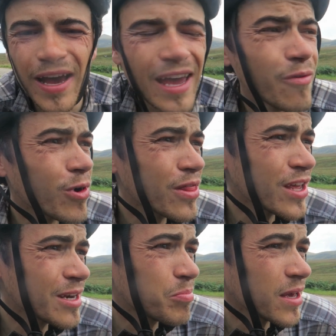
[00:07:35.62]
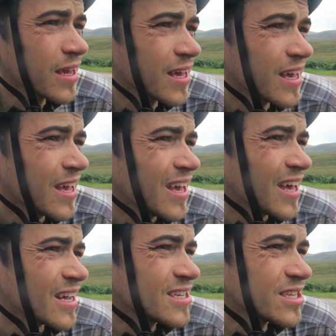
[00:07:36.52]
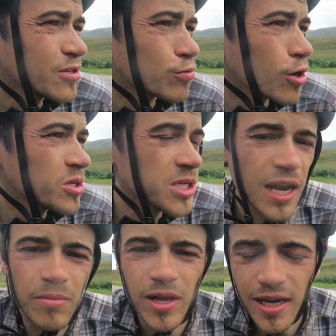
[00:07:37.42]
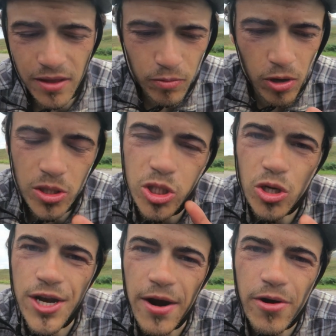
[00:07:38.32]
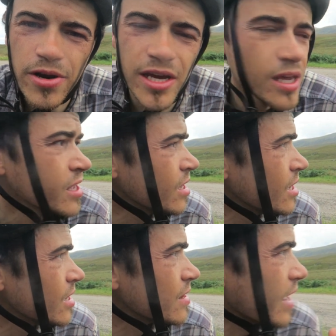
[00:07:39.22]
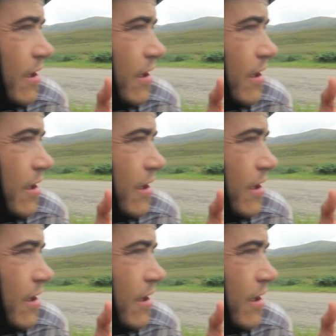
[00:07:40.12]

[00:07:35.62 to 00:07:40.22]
I had one thing to pick, it's just the road setup. Like, the roads are so narrow here, they